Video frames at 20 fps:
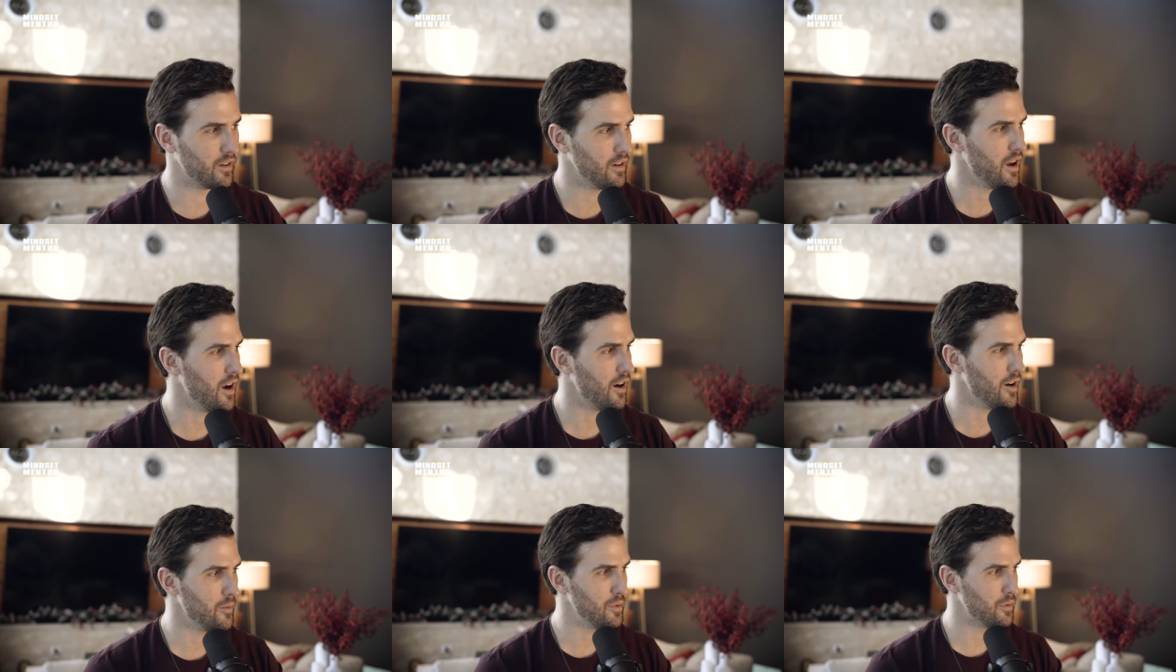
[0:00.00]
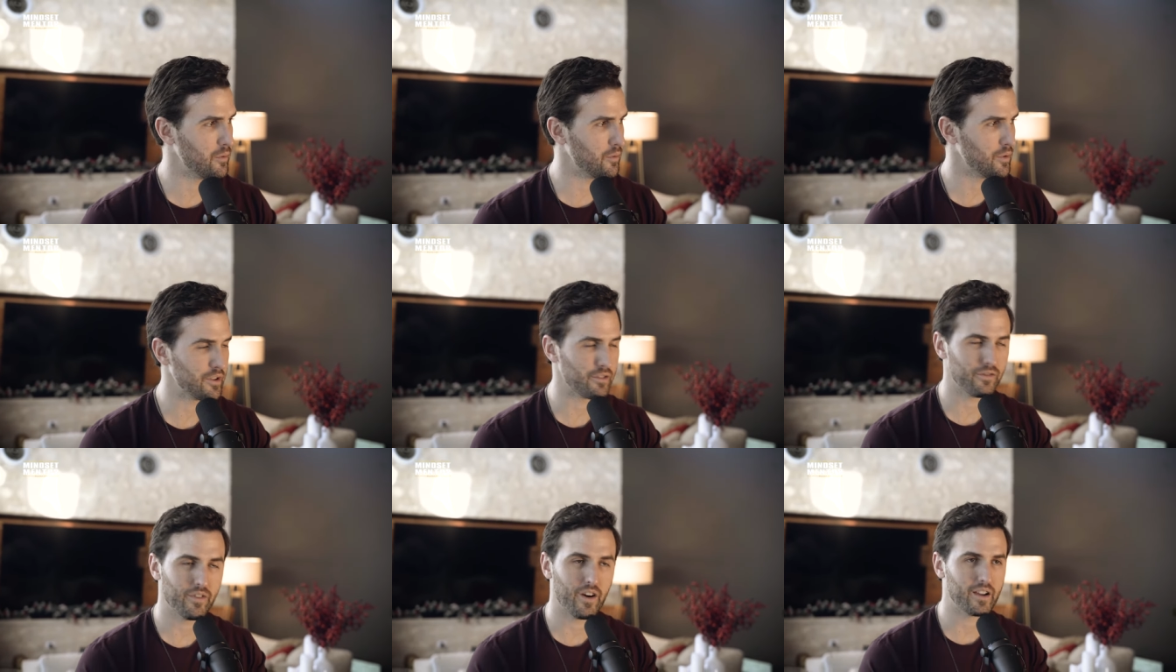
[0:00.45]
No, it'd be
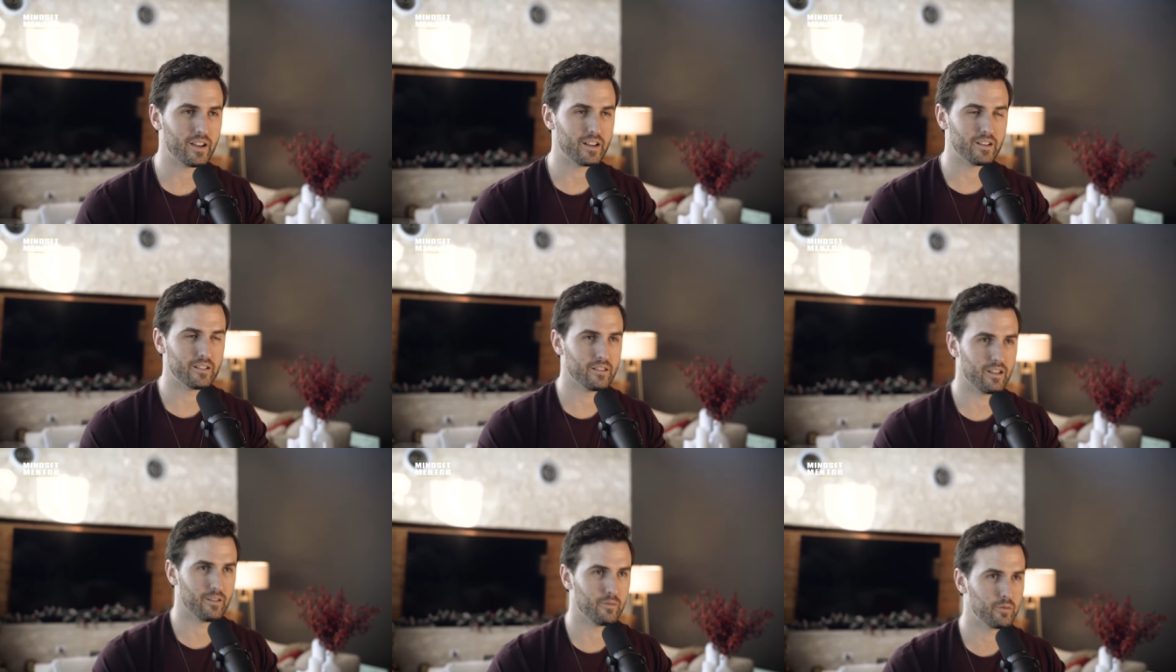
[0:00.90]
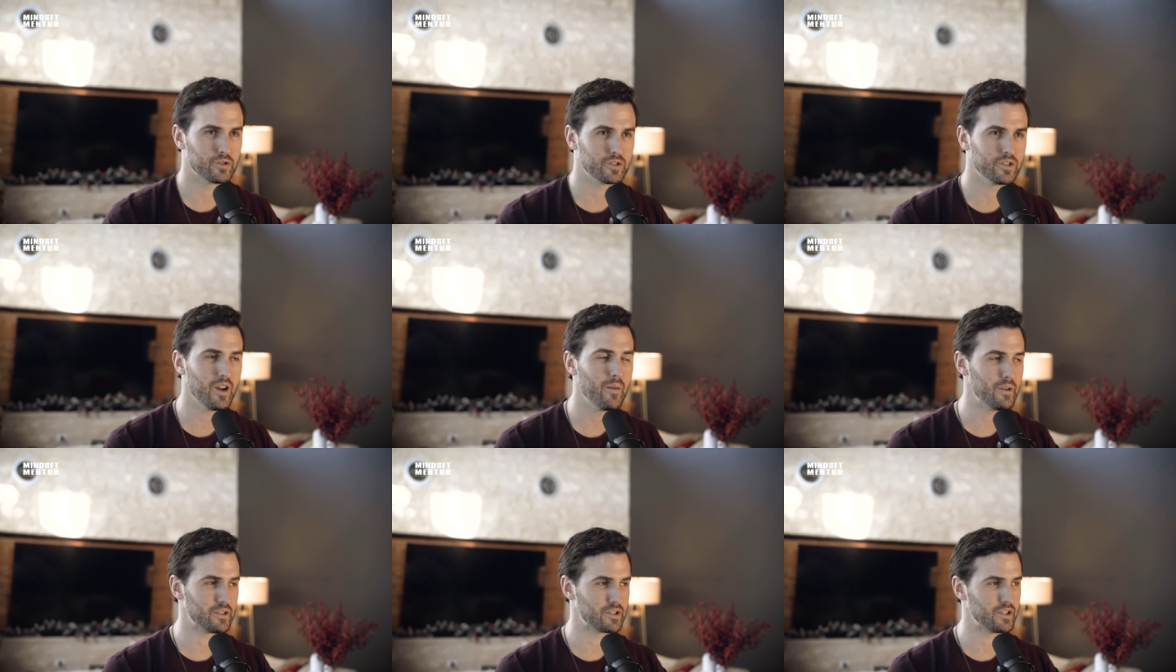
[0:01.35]
really
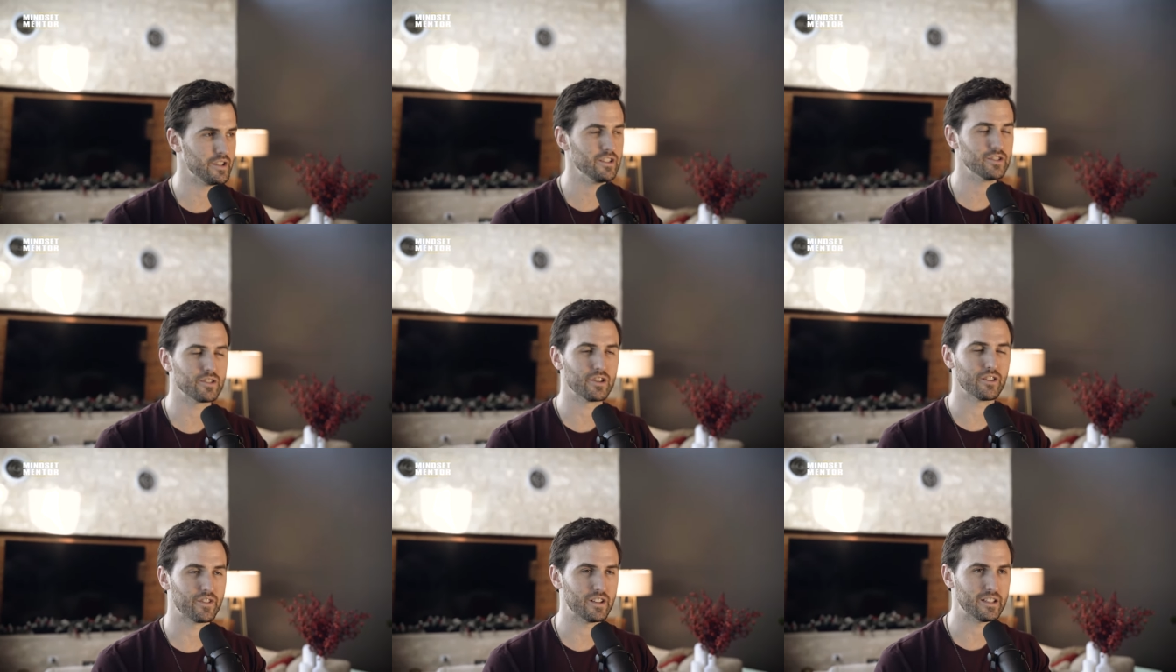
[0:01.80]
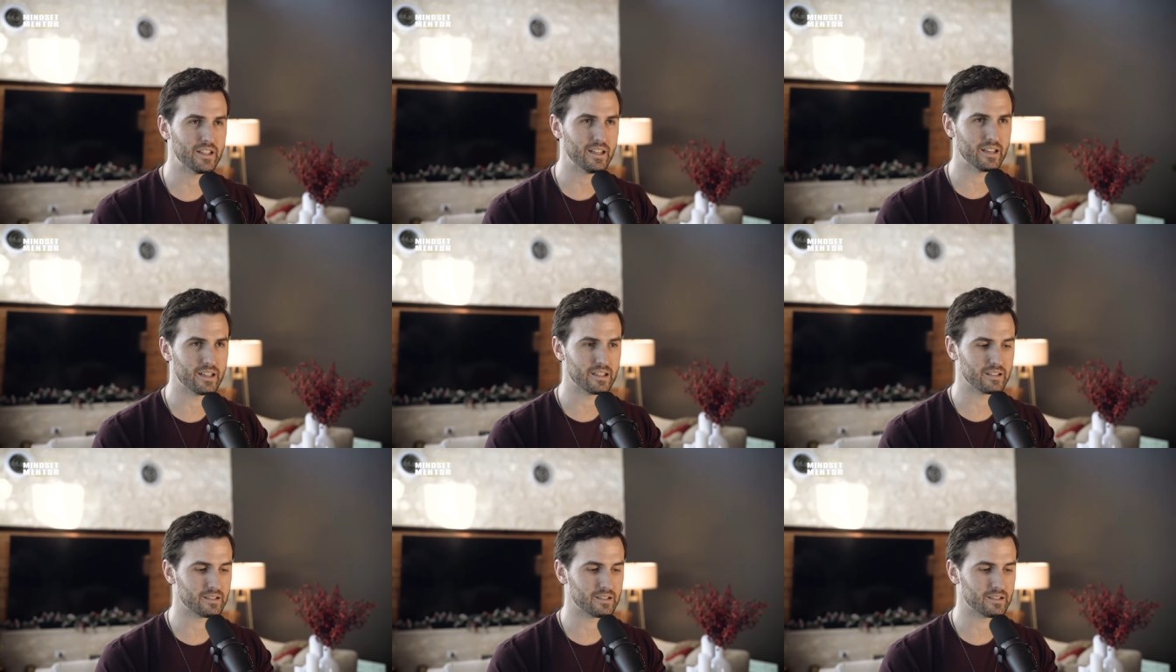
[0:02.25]
so much easier if it didn't